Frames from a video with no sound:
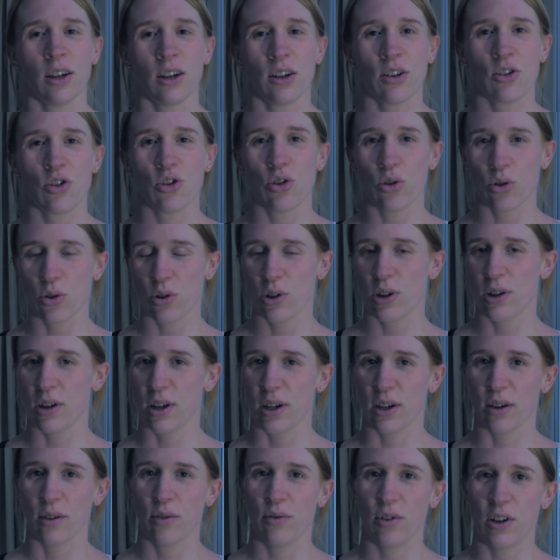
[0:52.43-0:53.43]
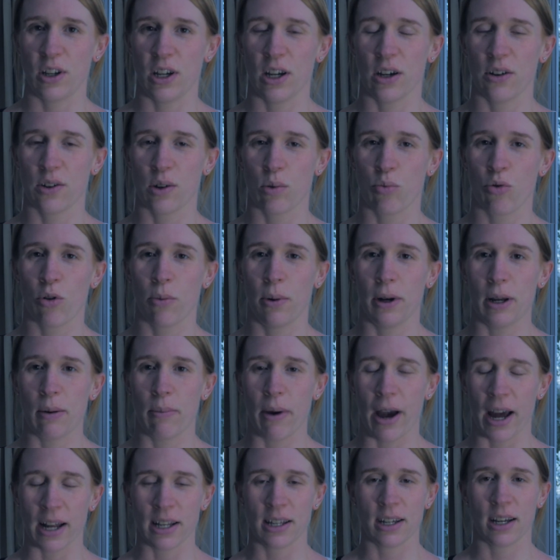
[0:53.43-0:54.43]
shorter videos are probably
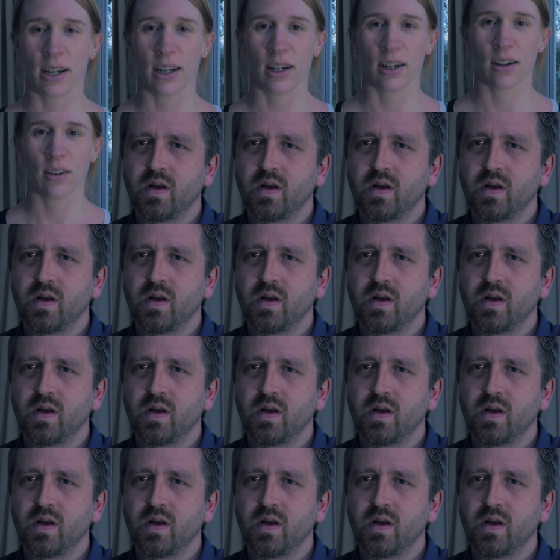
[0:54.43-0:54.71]
better.